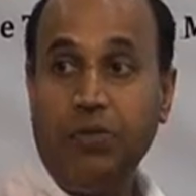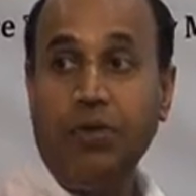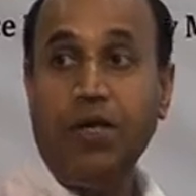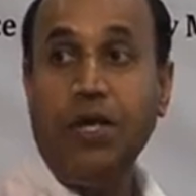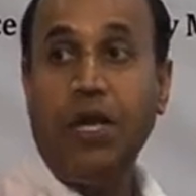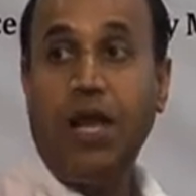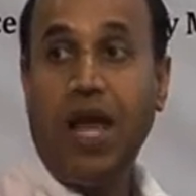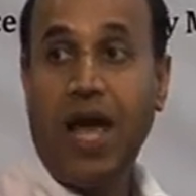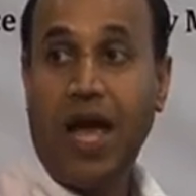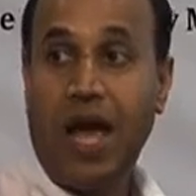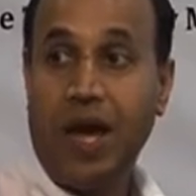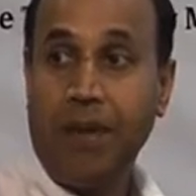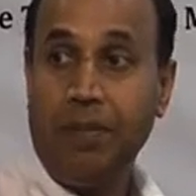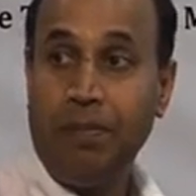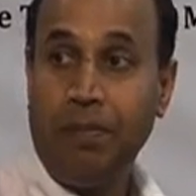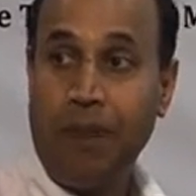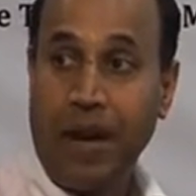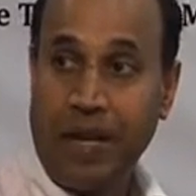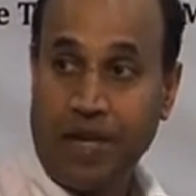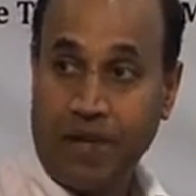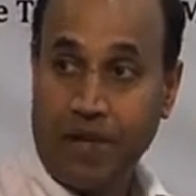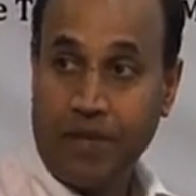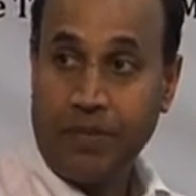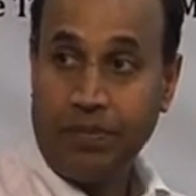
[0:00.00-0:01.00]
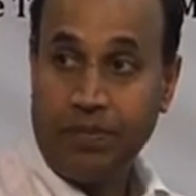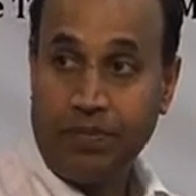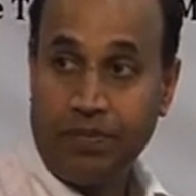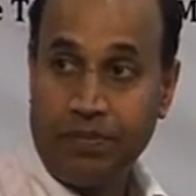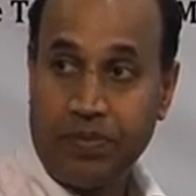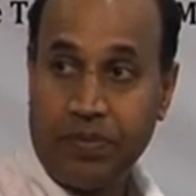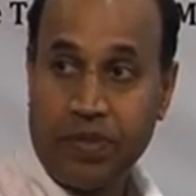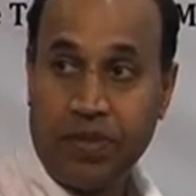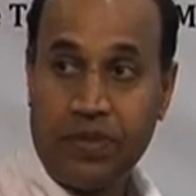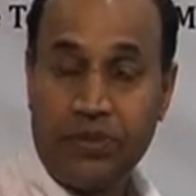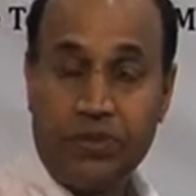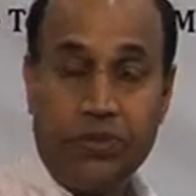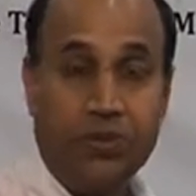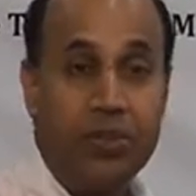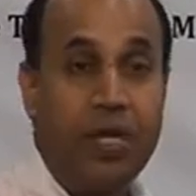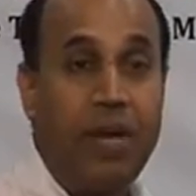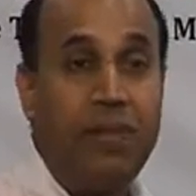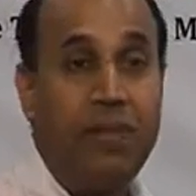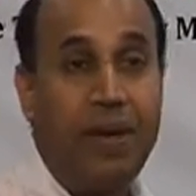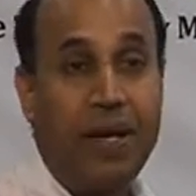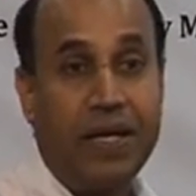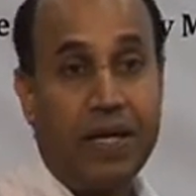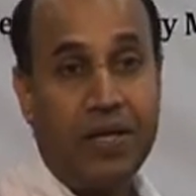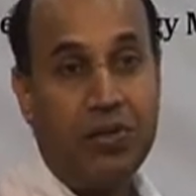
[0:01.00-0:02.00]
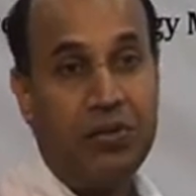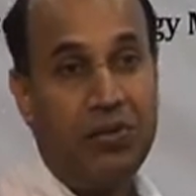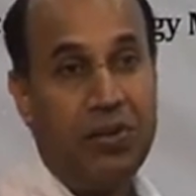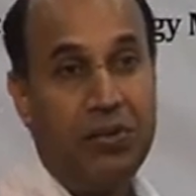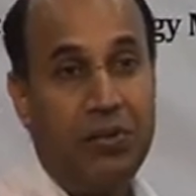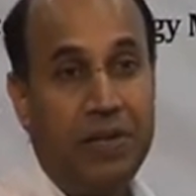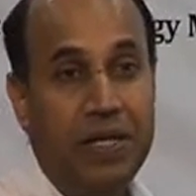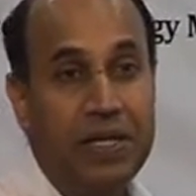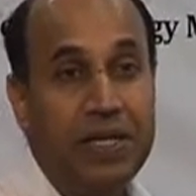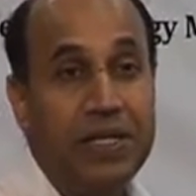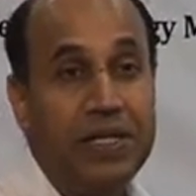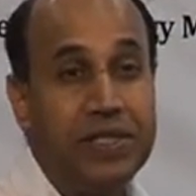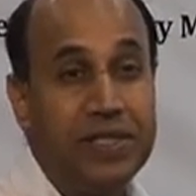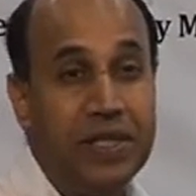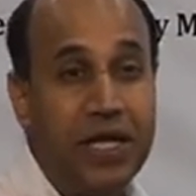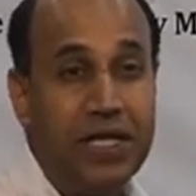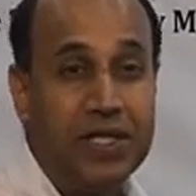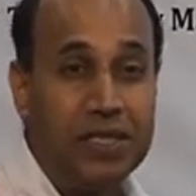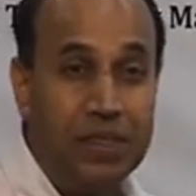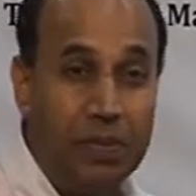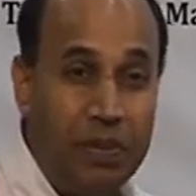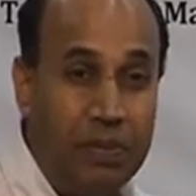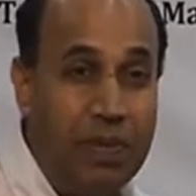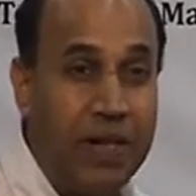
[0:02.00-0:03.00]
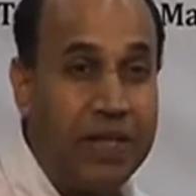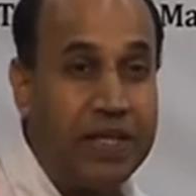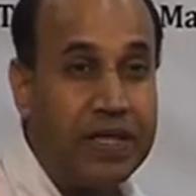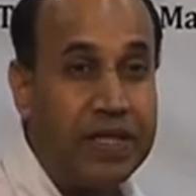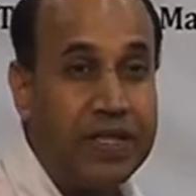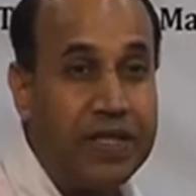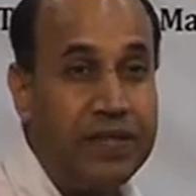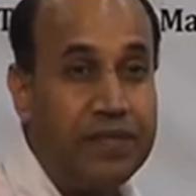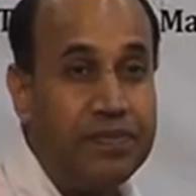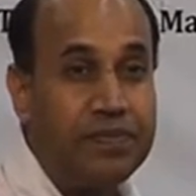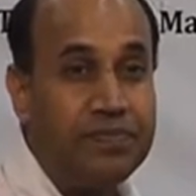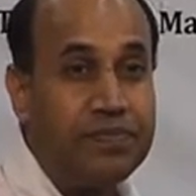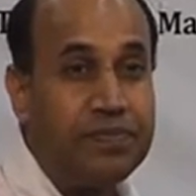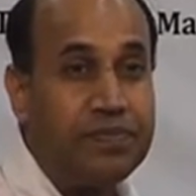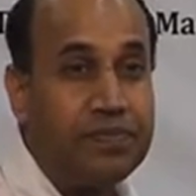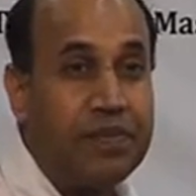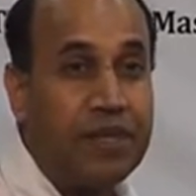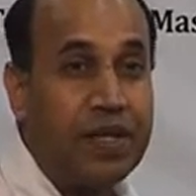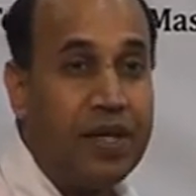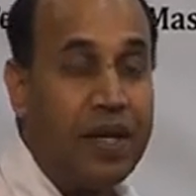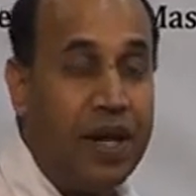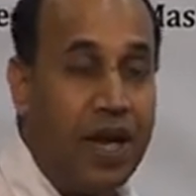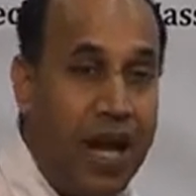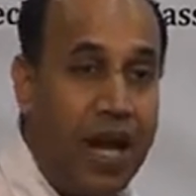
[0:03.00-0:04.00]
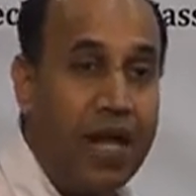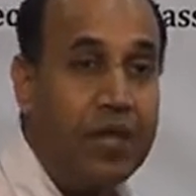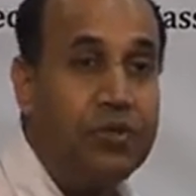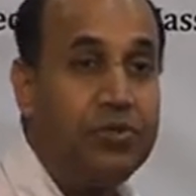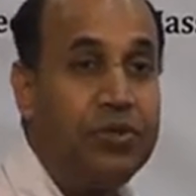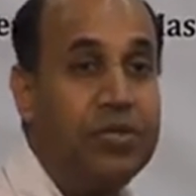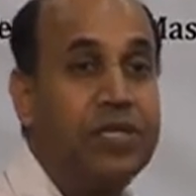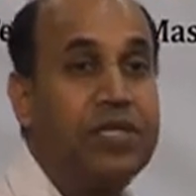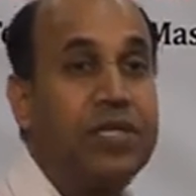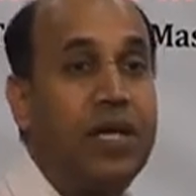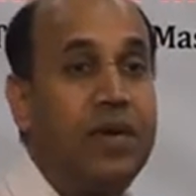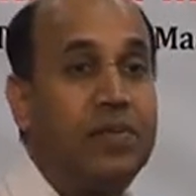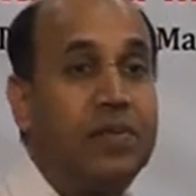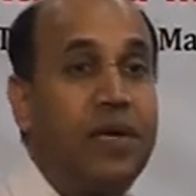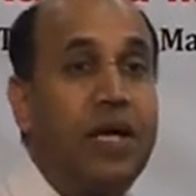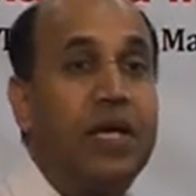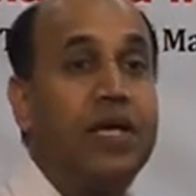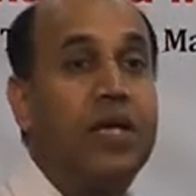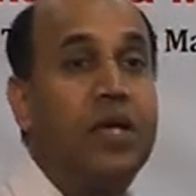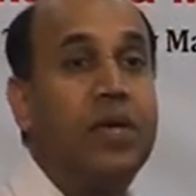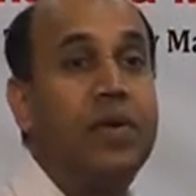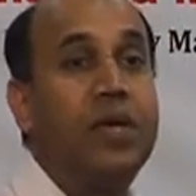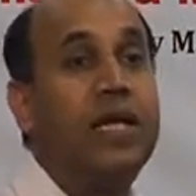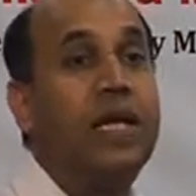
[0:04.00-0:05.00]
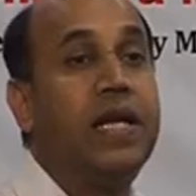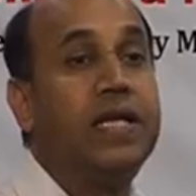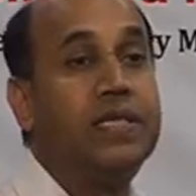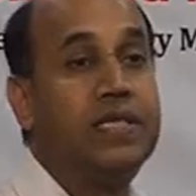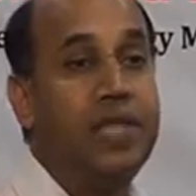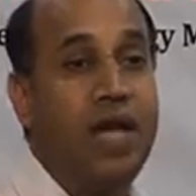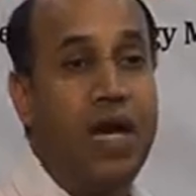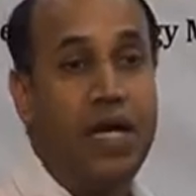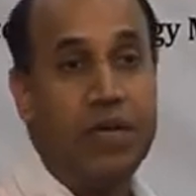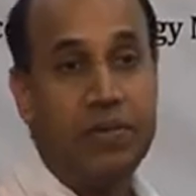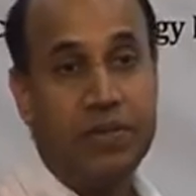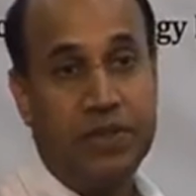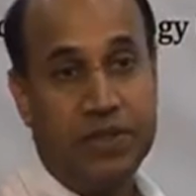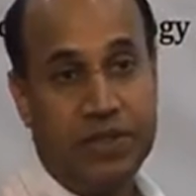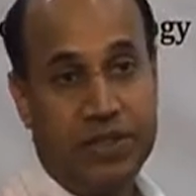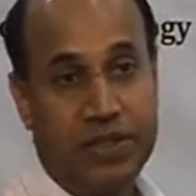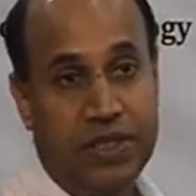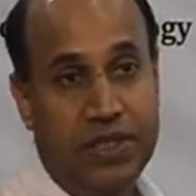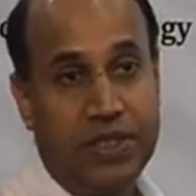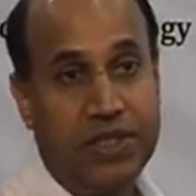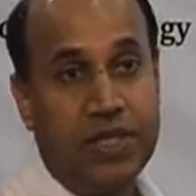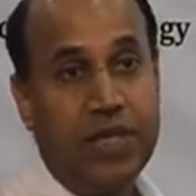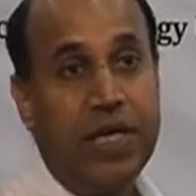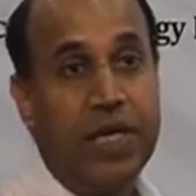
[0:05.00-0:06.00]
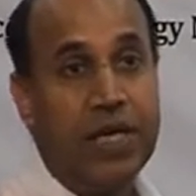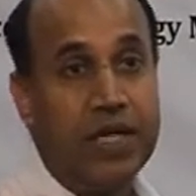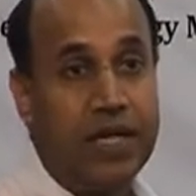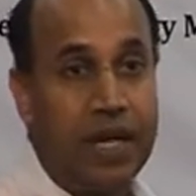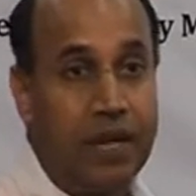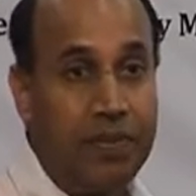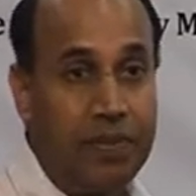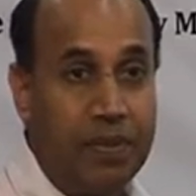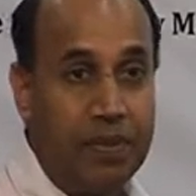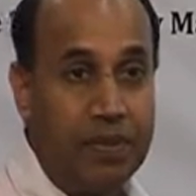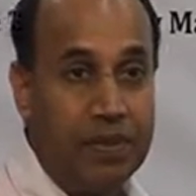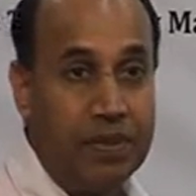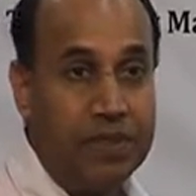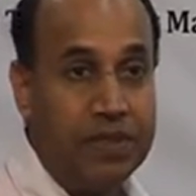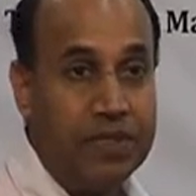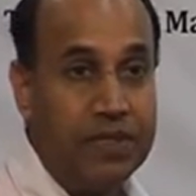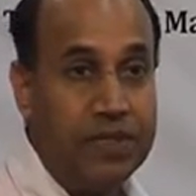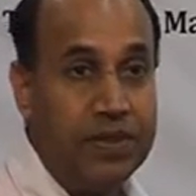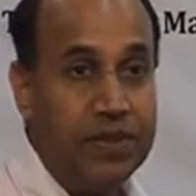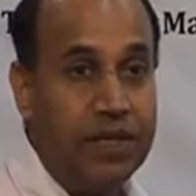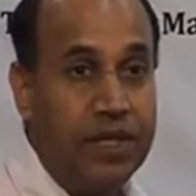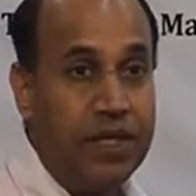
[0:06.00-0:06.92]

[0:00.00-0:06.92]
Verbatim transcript: will have battery. So, that battery will be rechargeable battery and with some kind of energy harvesting capability.